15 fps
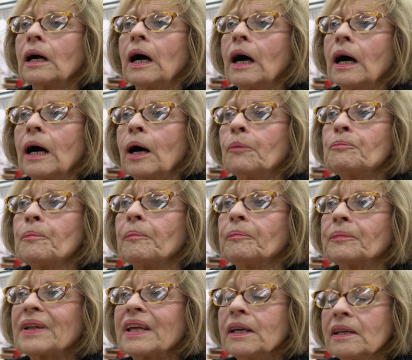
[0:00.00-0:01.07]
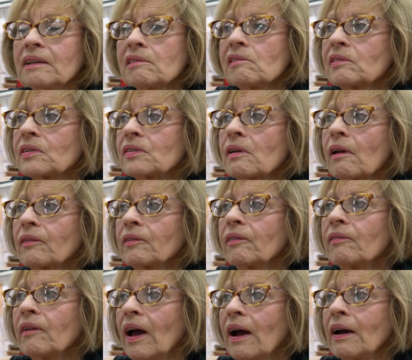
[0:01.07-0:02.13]
um, is
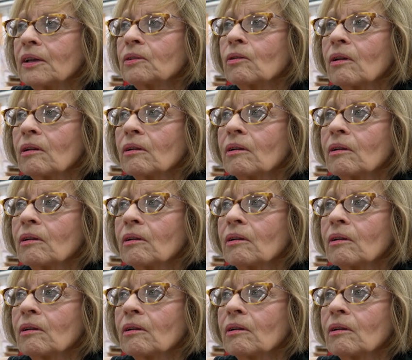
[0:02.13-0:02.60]
that